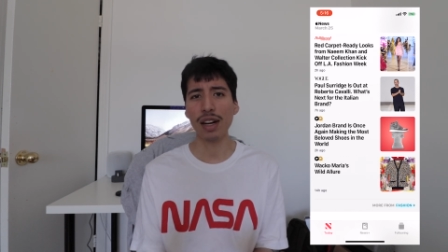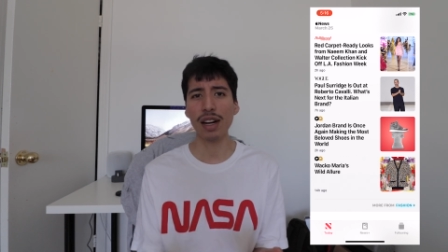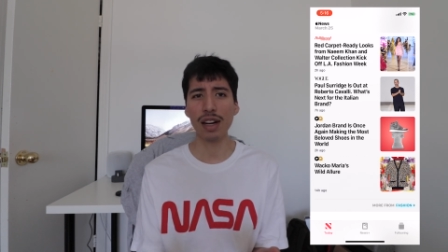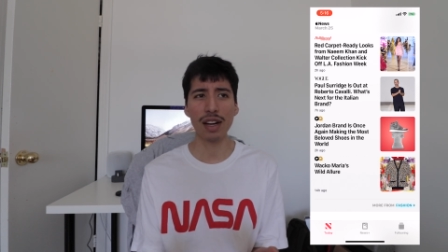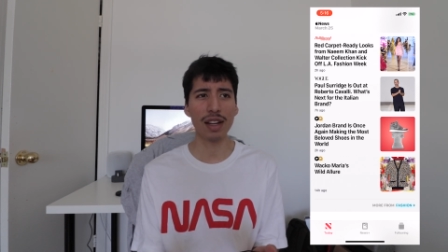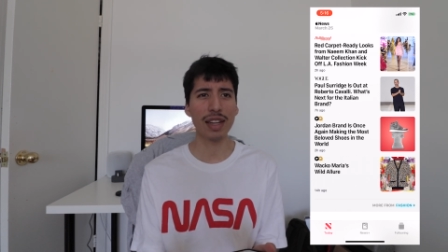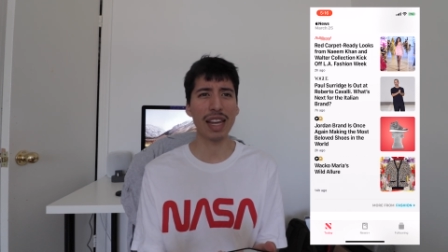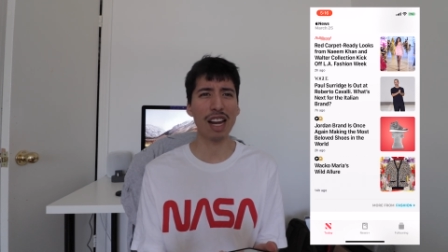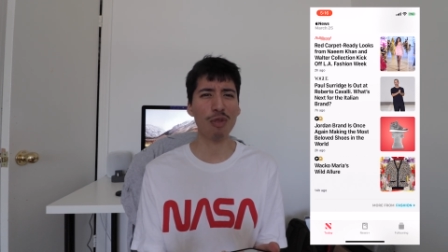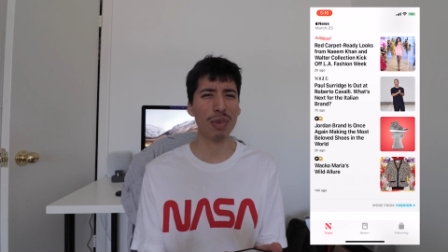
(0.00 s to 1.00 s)
Uh,
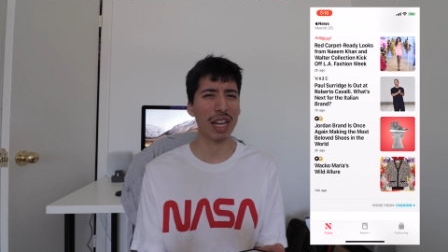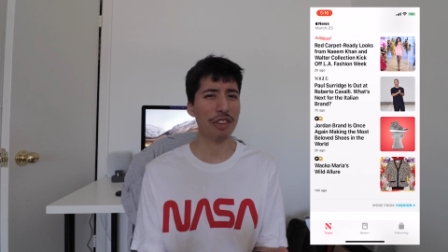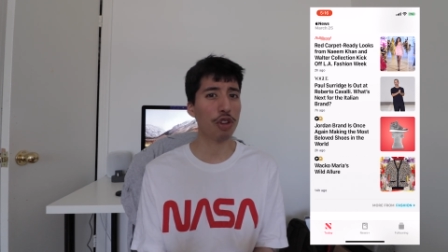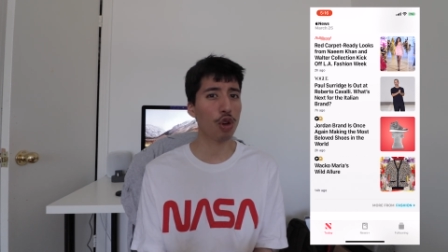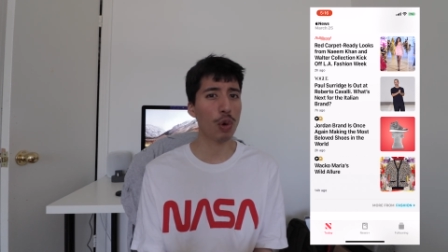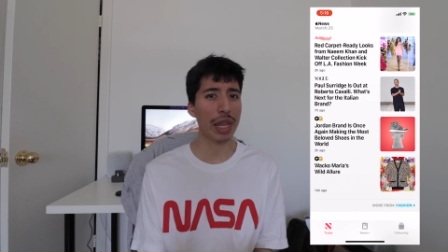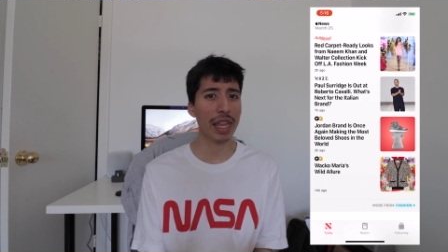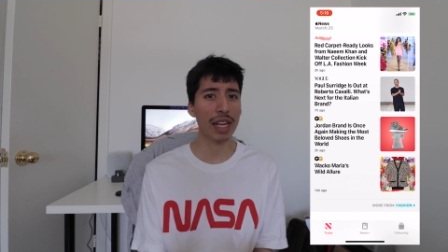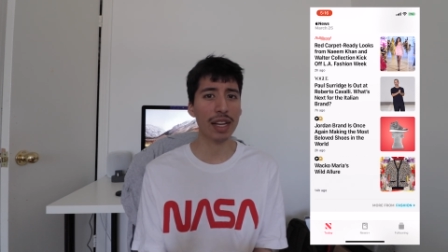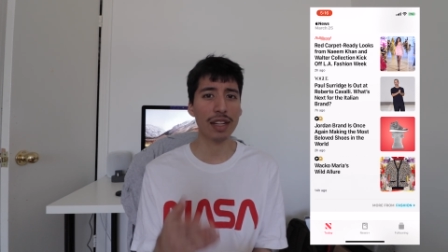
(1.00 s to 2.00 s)
the Airplay two, I
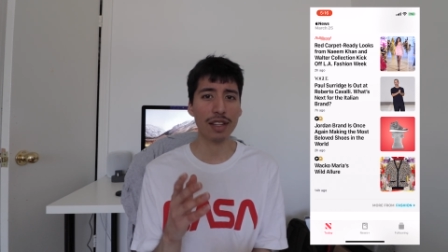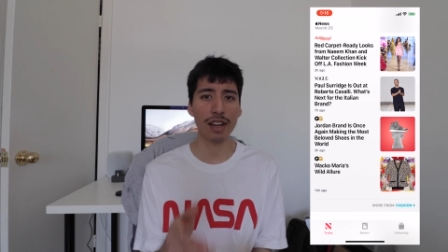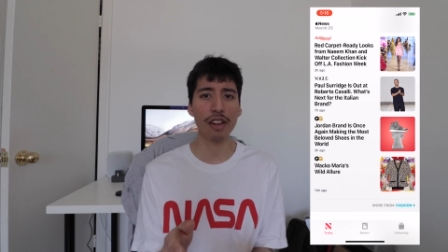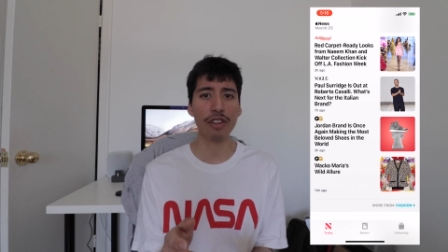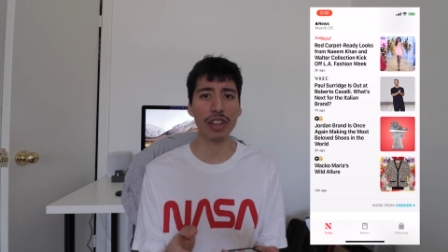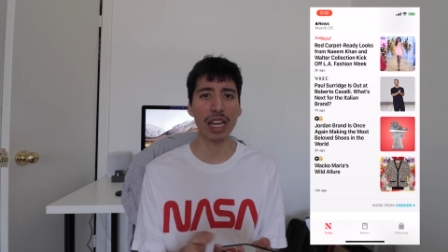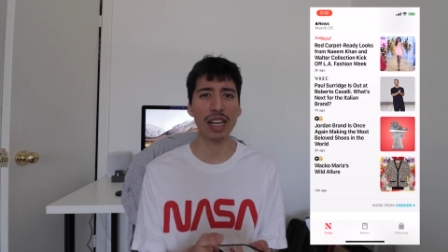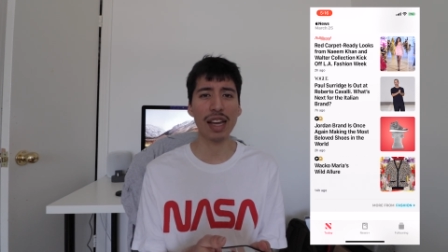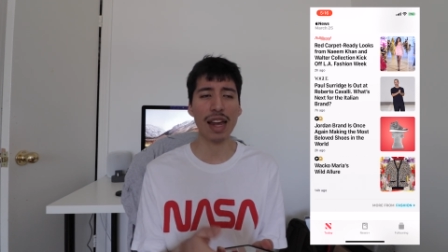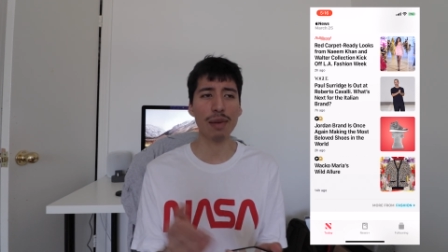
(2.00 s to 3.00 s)
think, is the other
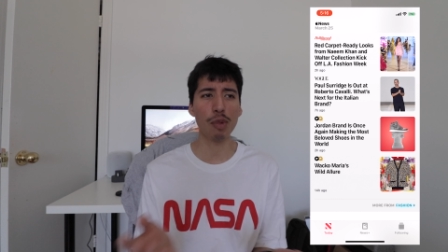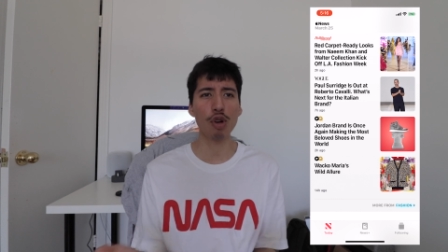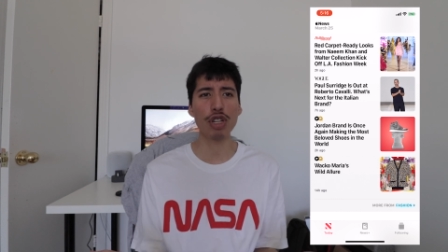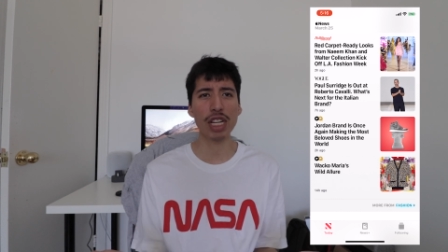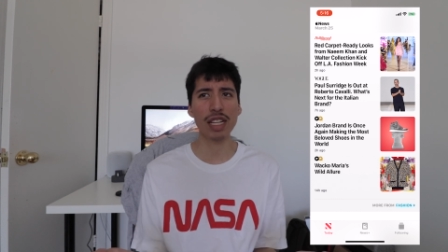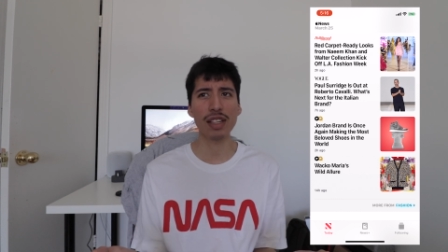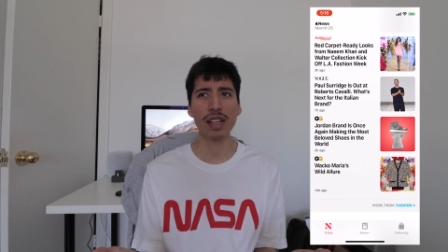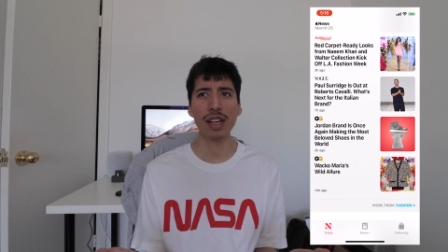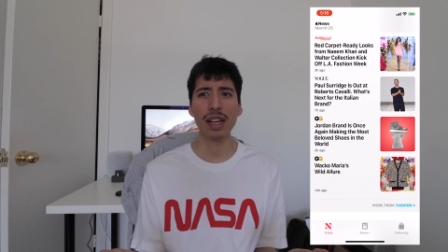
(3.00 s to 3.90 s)
thing, Animojis,